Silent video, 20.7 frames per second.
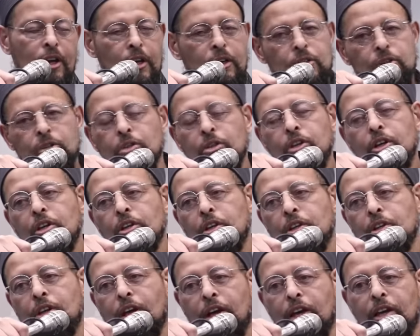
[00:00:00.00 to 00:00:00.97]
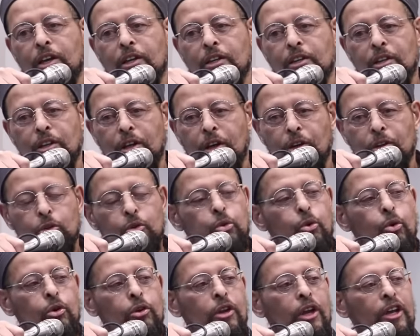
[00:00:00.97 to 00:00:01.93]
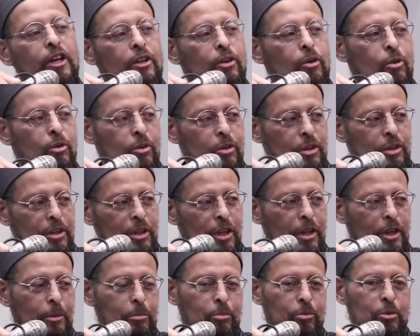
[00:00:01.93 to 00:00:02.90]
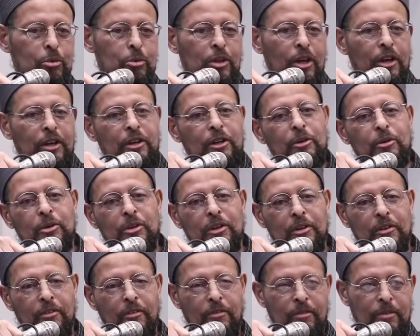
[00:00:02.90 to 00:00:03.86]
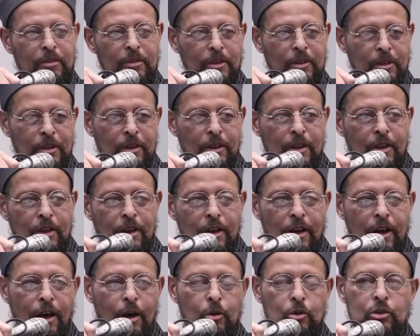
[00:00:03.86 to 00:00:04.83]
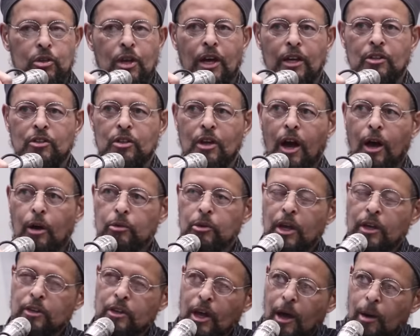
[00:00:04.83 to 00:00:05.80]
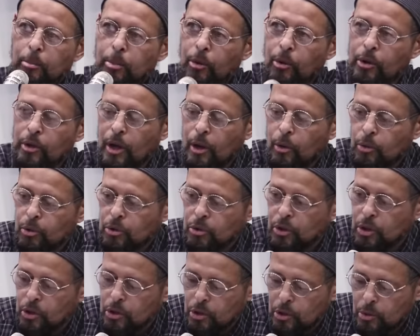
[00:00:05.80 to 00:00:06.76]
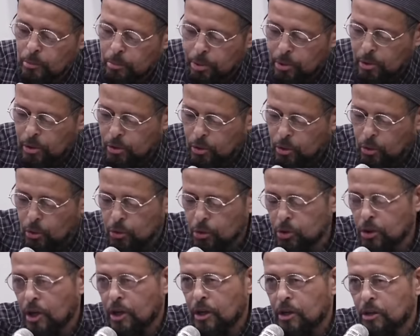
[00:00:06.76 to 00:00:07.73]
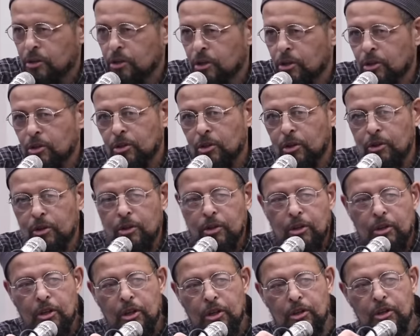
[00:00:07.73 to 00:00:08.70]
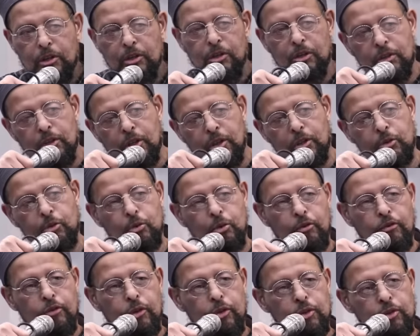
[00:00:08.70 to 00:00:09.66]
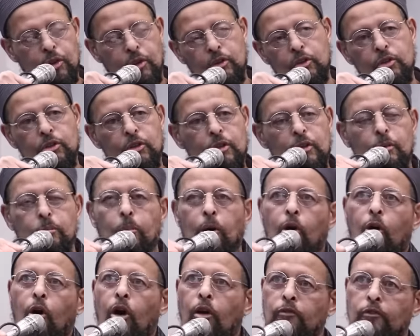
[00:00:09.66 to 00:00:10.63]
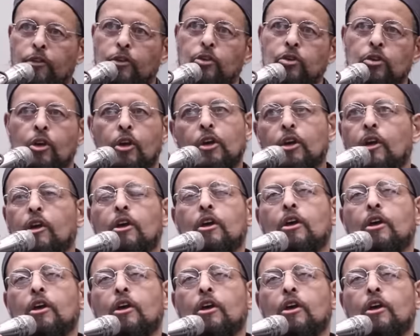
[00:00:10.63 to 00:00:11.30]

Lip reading: 1989, a tornado came through that area. At that point, I was teaching political science at Southern Connecticut State University. I was sitting in my office,